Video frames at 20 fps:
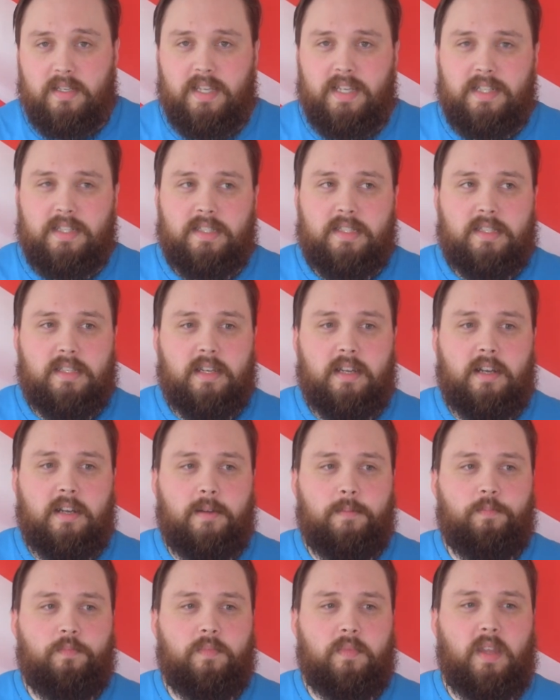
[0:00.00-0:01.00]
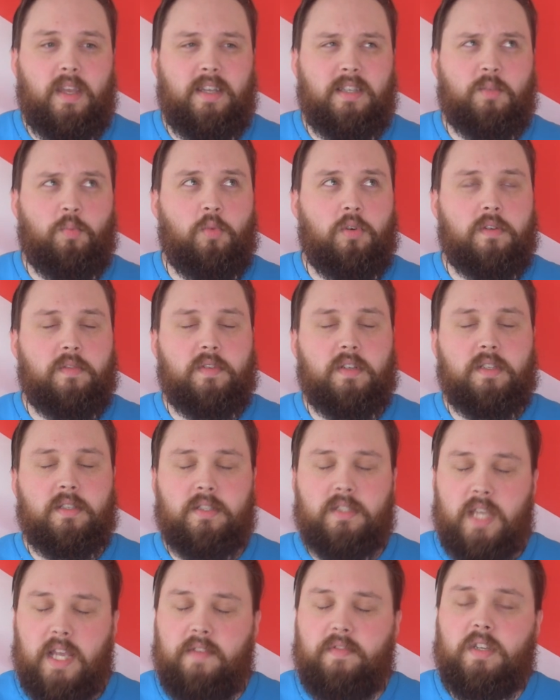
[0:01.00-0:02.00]
It's more of a
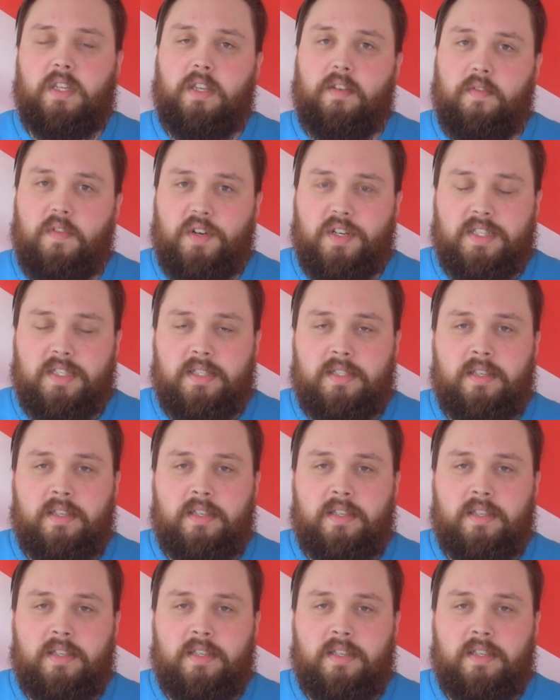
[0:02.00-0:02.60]
safety device,